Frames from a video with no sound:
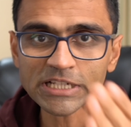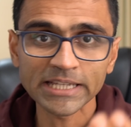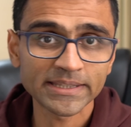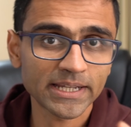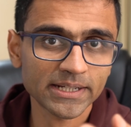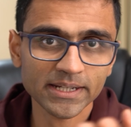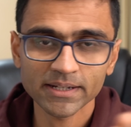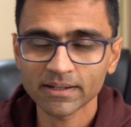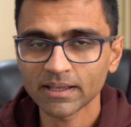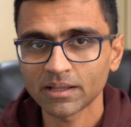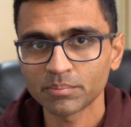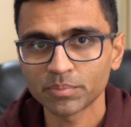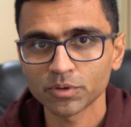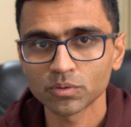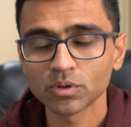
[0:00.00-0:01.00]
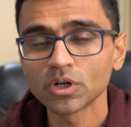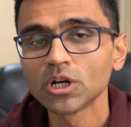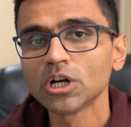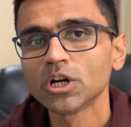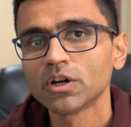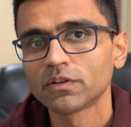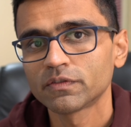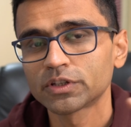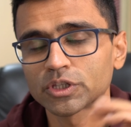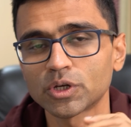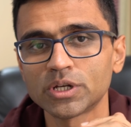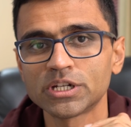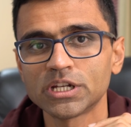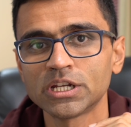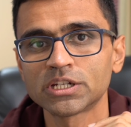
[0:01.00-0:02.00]
And that can help you with
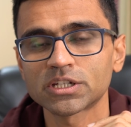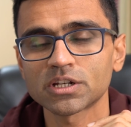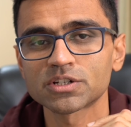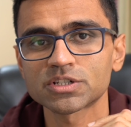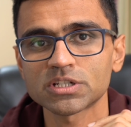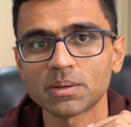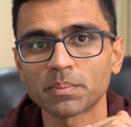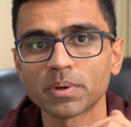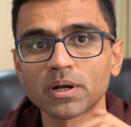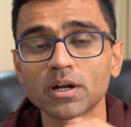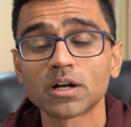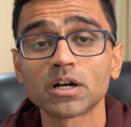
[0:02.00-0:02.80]
an internship.